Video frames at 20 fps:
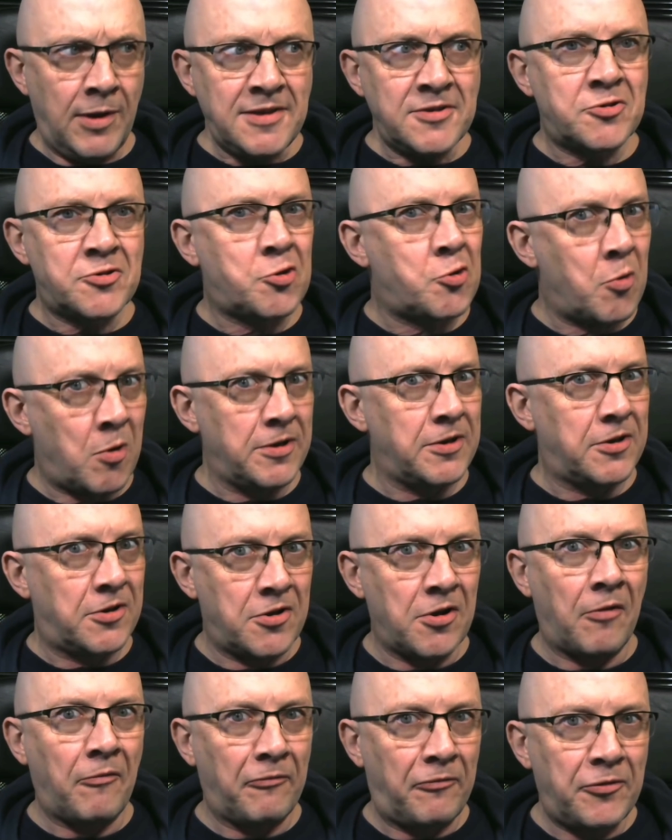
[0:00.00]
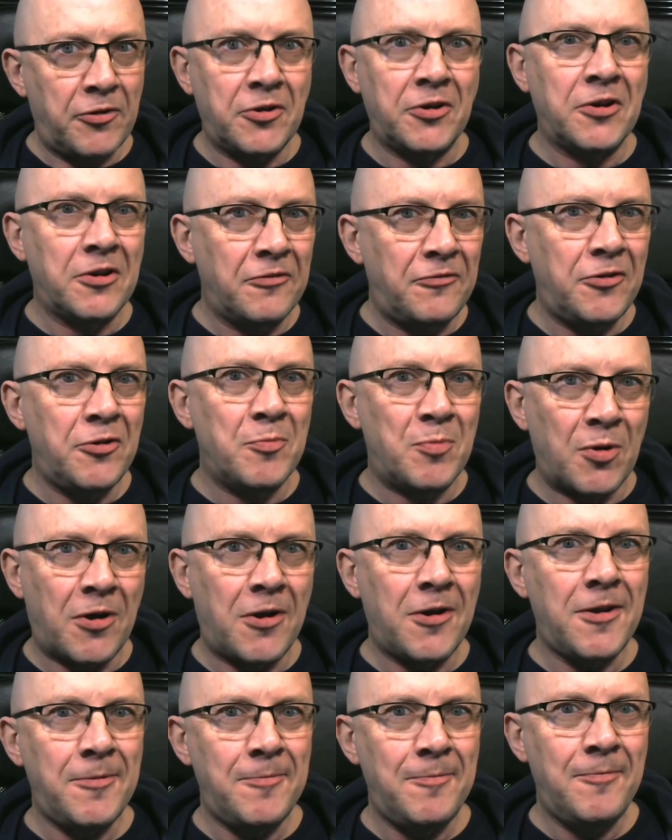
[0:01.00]
that's quite confident of you,
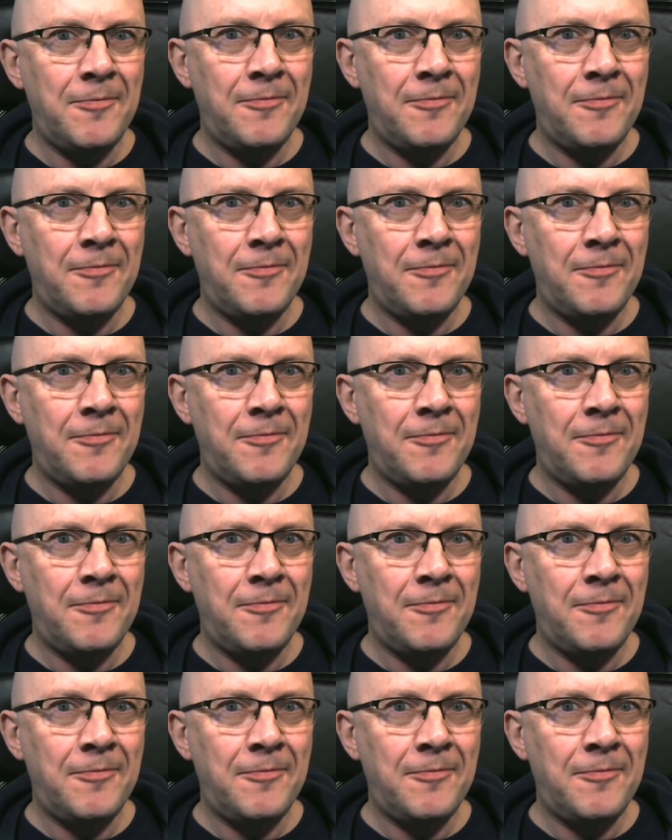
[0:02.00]
Brian.